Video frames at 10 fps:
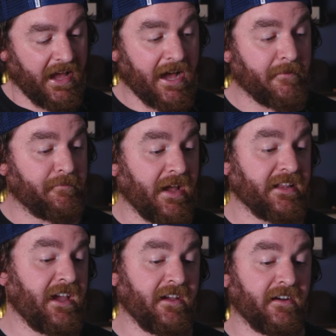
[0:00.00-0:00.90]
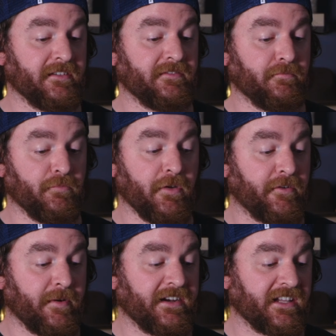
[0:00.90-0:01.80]
And yeah, I move it
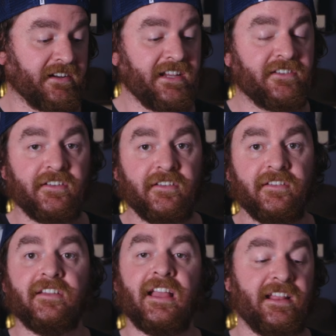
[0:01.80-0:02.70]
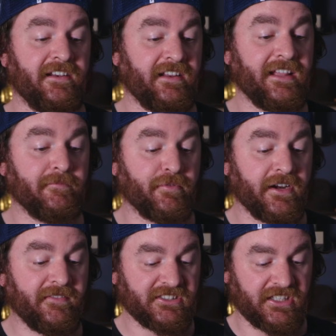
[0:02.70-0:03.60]
around as I need to, and it
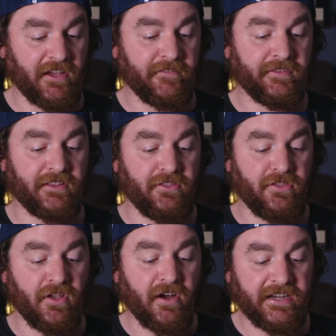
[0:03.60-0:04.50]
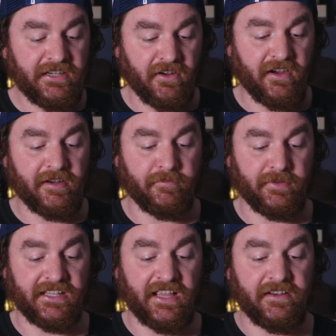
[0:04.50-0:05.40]
pretty much serves
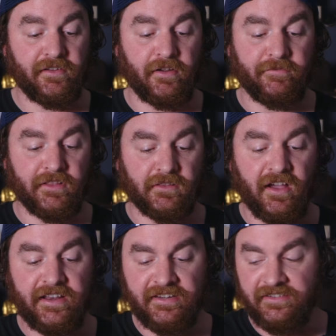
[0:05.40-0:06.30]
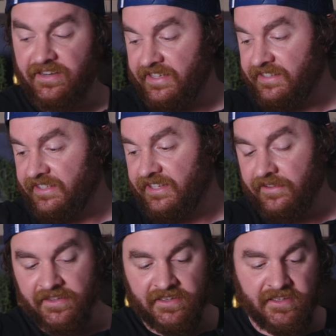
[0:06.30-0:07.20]
99% of the lighting needs
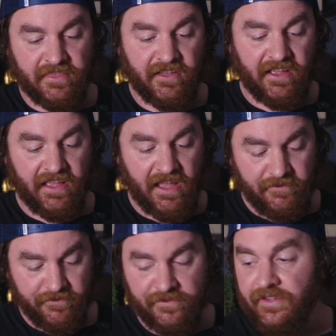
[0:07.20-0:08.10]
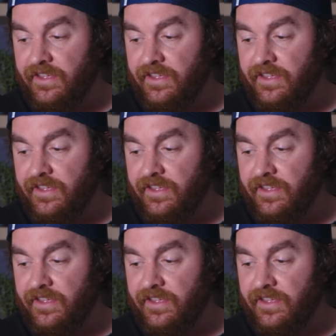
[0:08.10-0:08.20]
that I have.